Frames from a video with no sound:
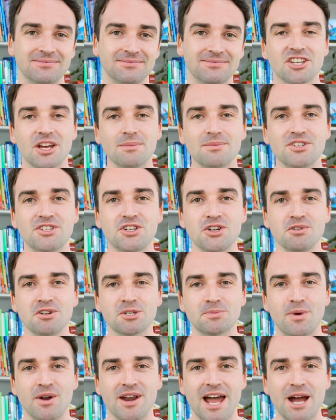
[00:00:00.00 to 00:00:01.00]
Some
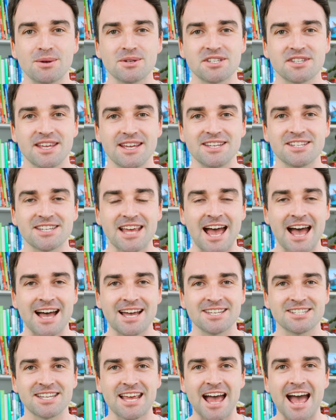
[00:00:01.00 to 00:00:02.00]
students pronounce this
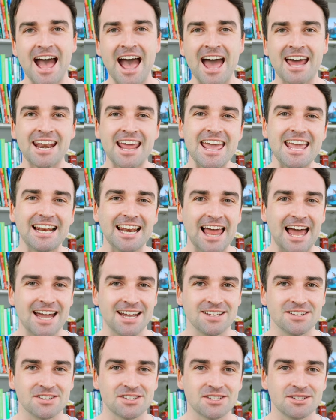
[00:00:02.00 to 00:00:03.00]
as
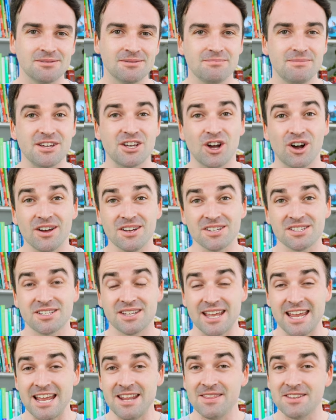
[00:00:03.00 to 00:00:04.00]
analyze because
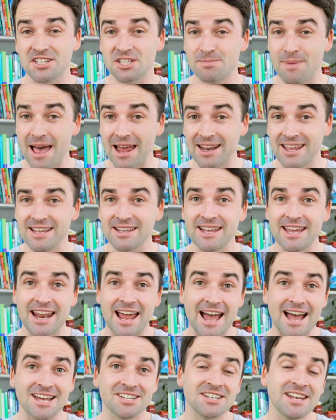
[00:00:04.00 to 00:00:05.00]
in the spelling it
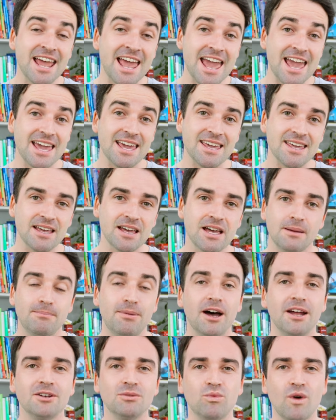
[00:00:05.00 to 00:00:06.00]
has an A,
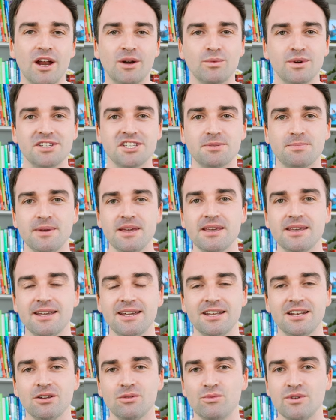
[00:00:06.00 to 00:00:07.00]
but when we're
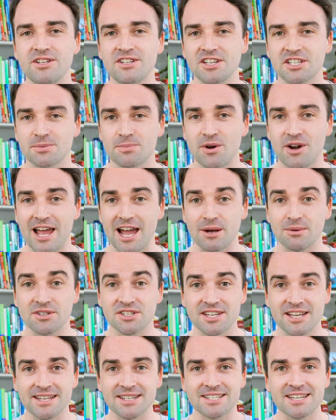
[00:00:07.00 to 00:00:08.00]
speaking, we just
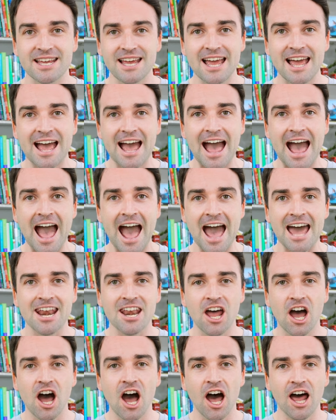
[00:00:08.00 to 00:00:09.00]
pronounce it
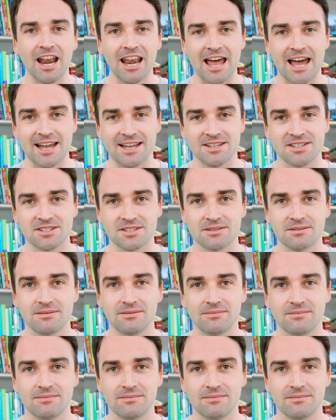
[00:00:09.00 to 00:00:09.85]
analyze.